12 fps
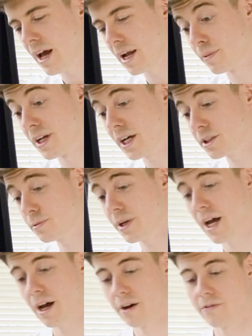Anyway, next we
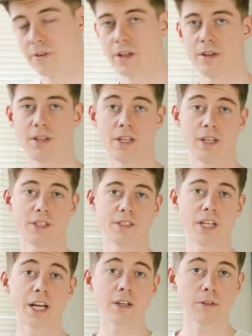have the
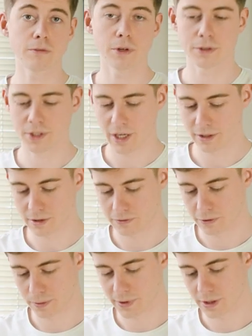second rose skeleton
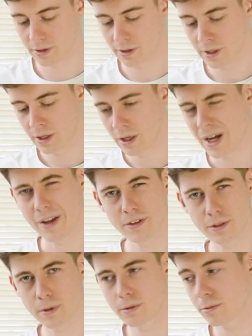formula, and
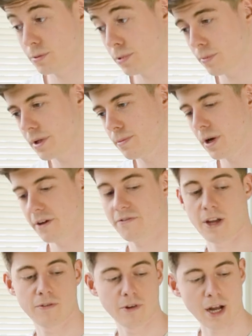this one was probably my
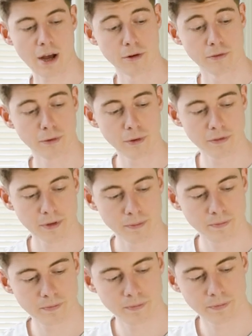favorite out of all of
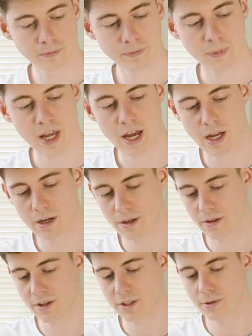them.
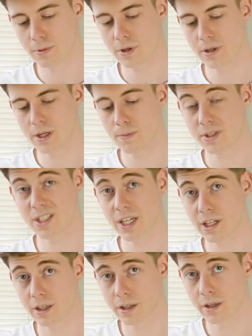And this one in
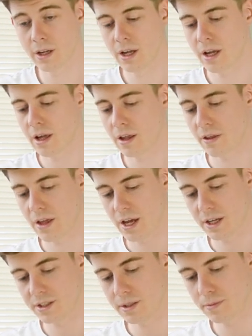particular,
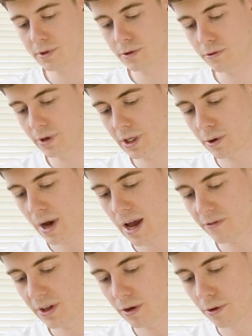they seem to really go
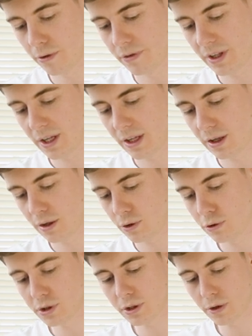heavy on the
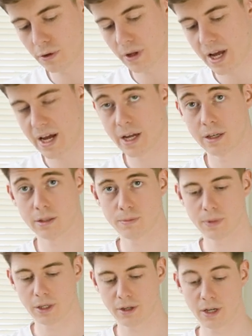eugenol
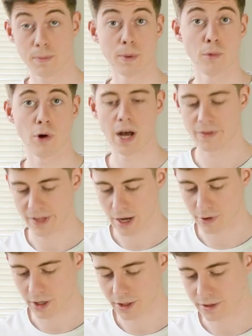and be looking a bit more at the
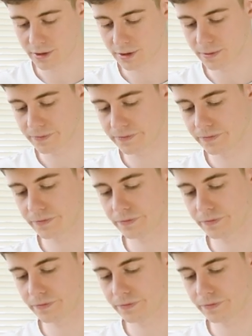aldehydes.